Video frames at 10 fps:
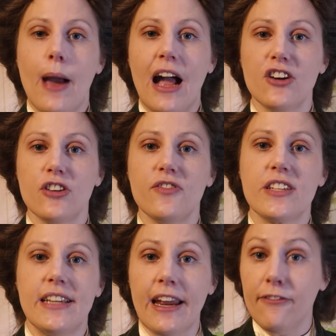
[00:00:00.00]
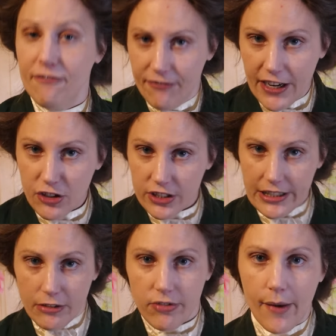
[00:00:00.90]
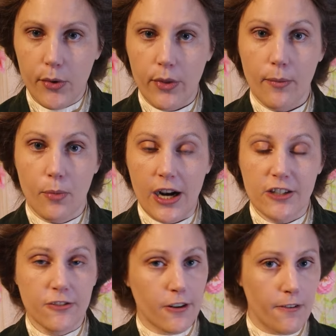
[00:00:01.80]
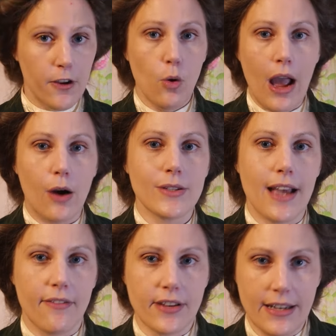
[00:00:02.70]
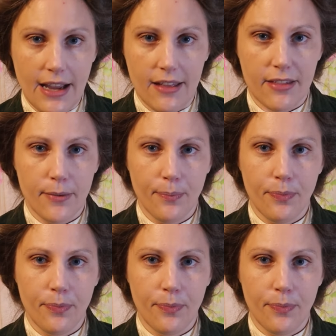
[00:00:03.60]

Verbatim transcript: patch of skin vigorously rubbed with a brush for a few hours after death.